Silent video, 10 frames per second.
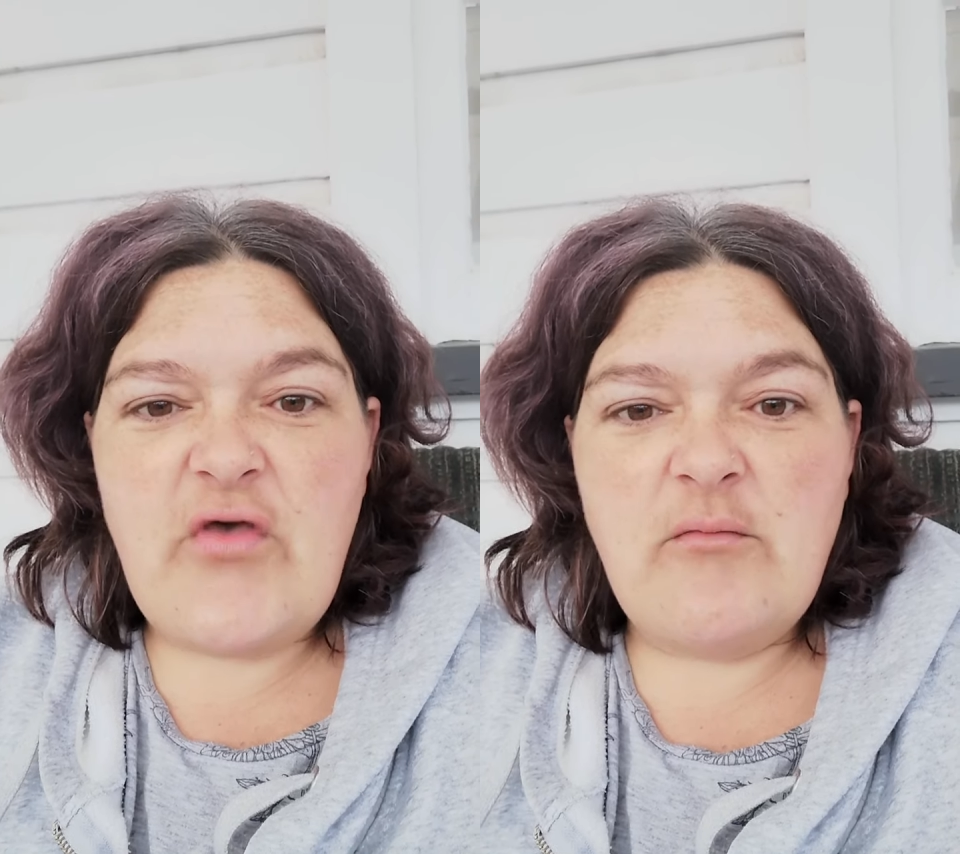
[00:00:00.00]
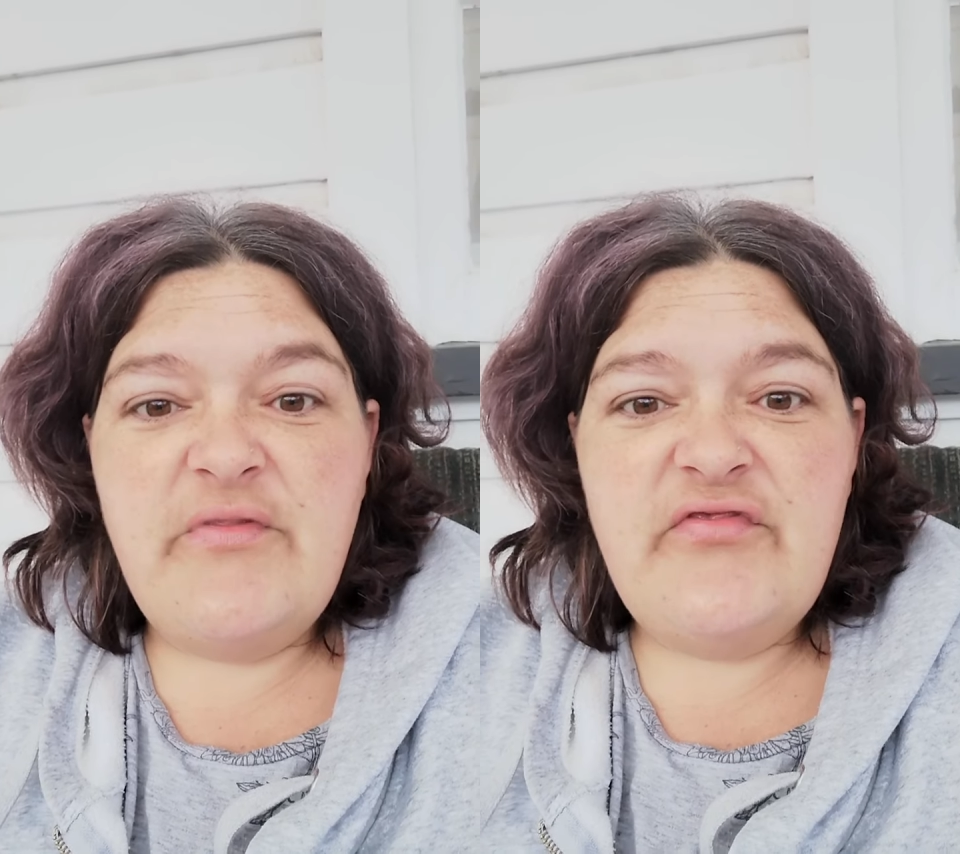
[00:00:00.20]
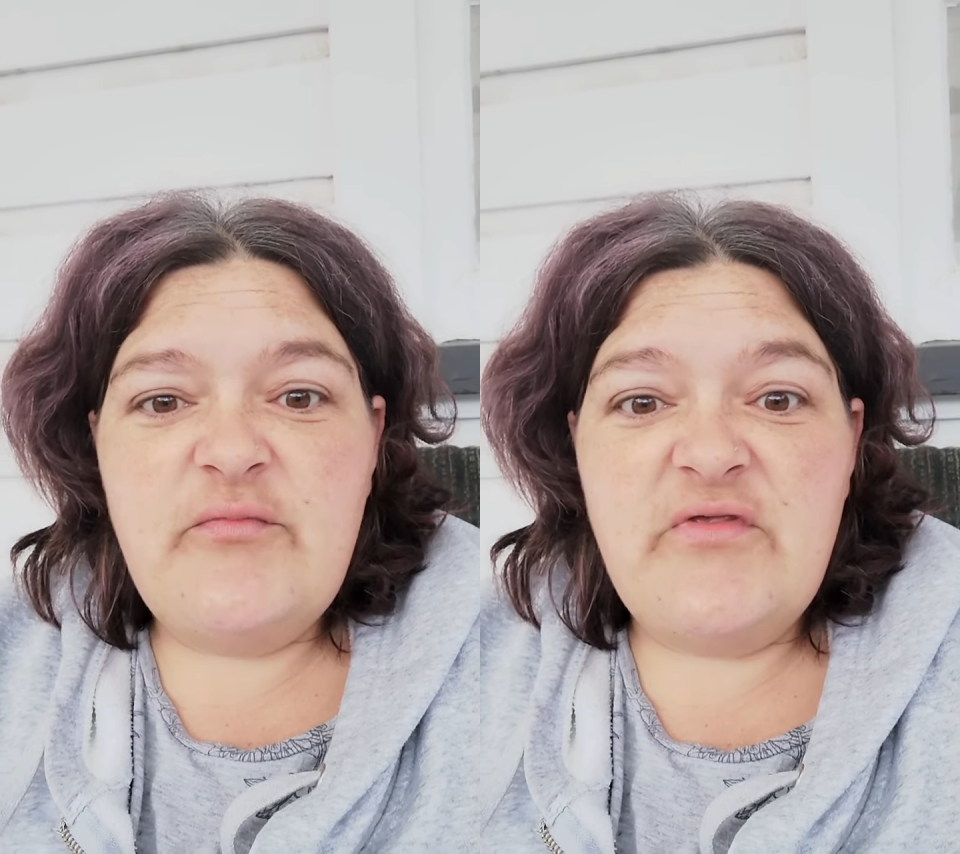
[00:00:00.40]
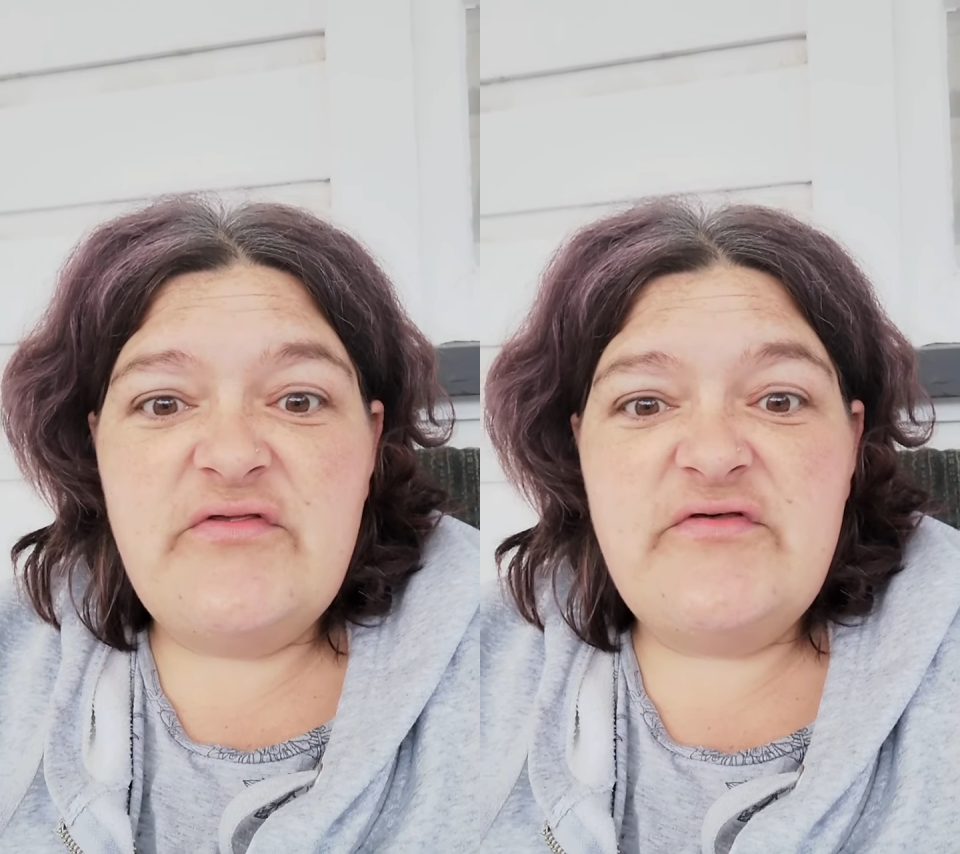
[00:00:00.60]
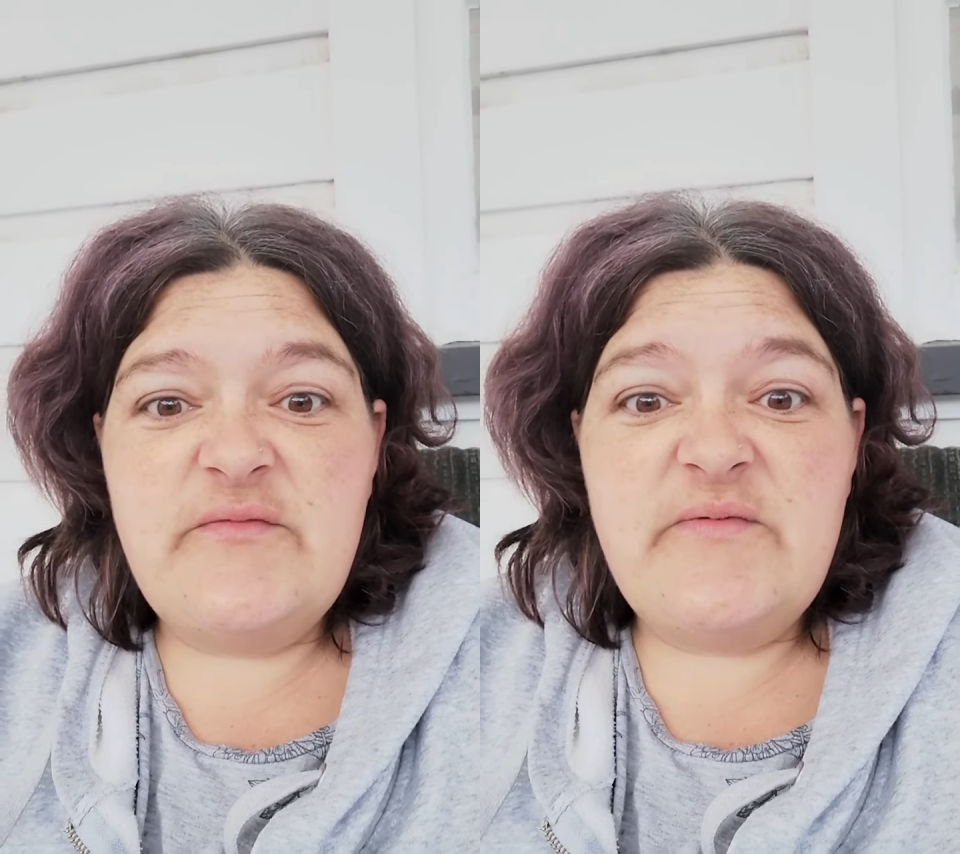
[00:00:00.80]
going, this
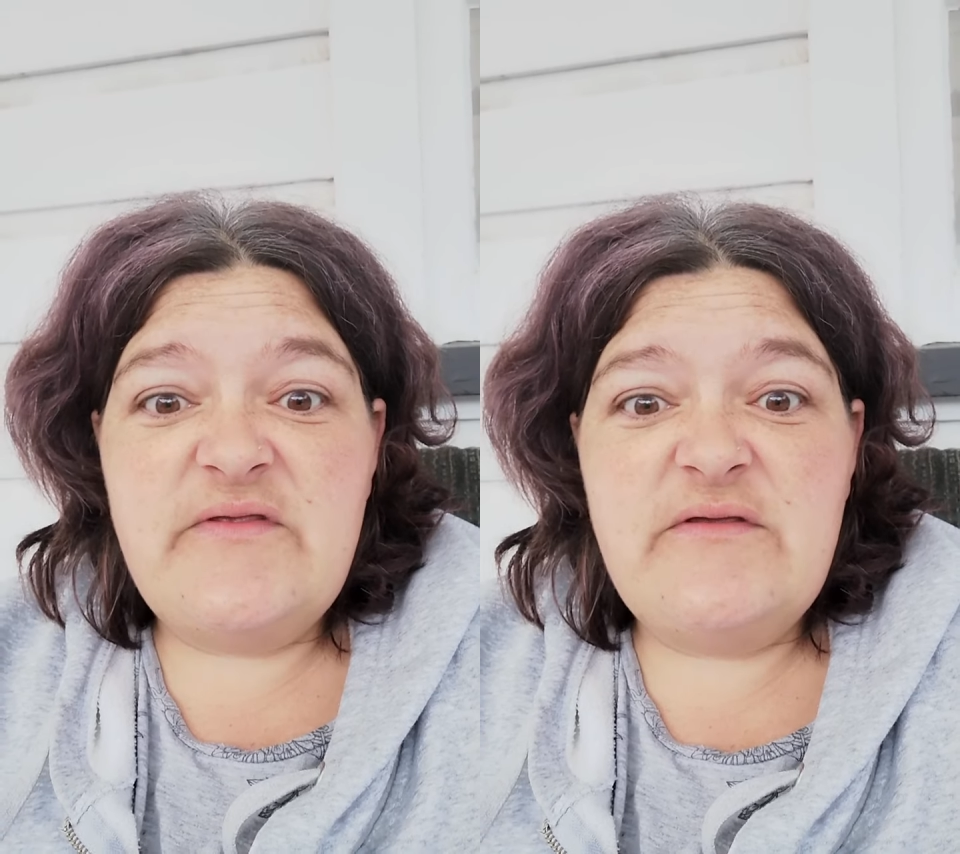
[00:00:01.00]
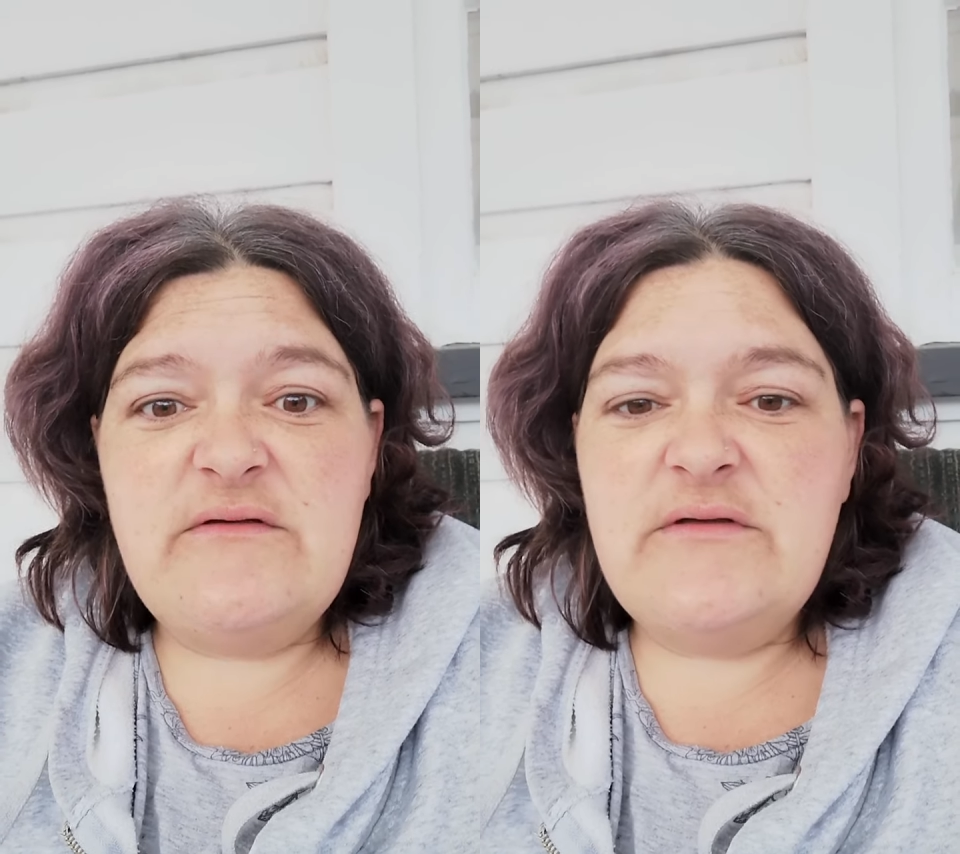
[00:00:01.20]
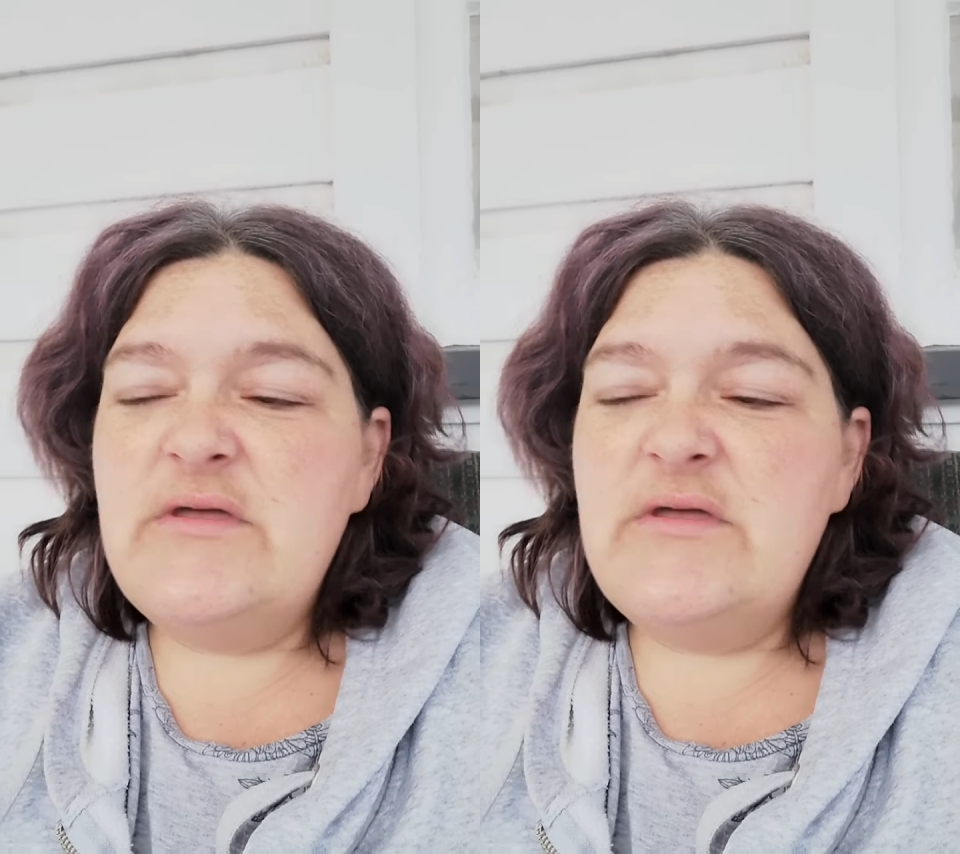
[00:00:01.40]
is.